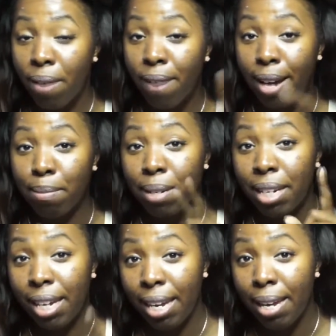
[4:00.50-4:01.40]
a
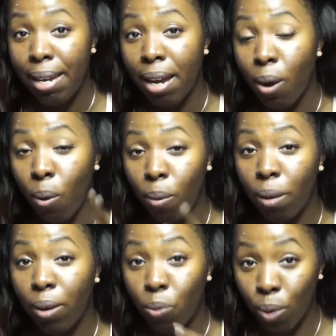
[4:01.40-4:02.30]
vitamin E
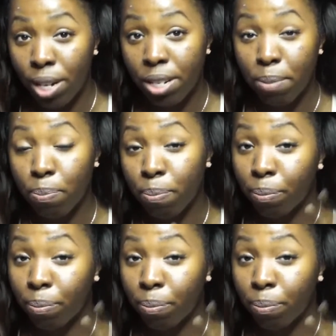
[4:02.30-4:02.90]
enriched